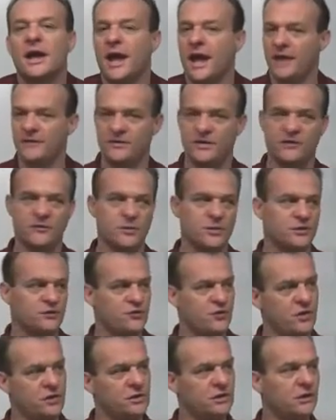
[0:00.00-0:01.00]
Have you ever been
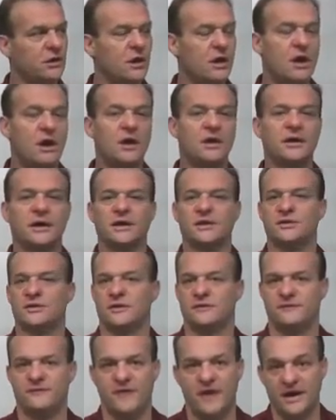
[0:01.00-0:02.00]
drilling along and you're
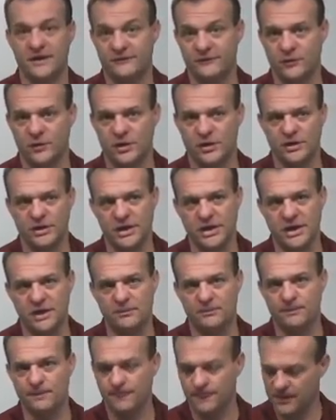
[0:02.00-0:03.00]
at 5 foot
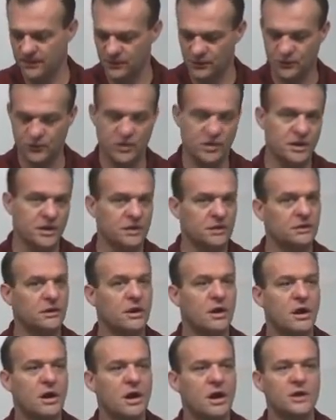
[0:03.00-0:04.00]
deep, you're drilling
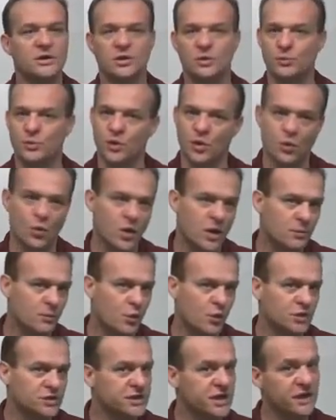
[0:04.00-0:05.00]
along, you put one
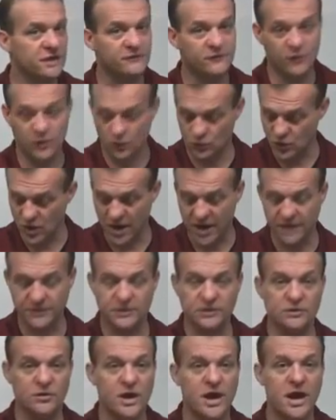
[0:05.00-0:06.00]
more 10-foot rod in
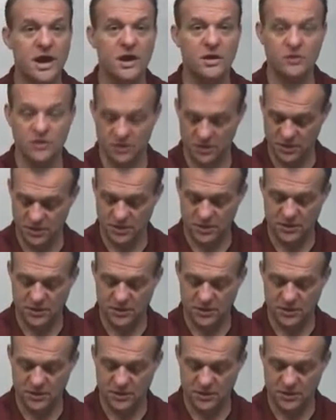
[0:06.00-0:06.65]
the ground,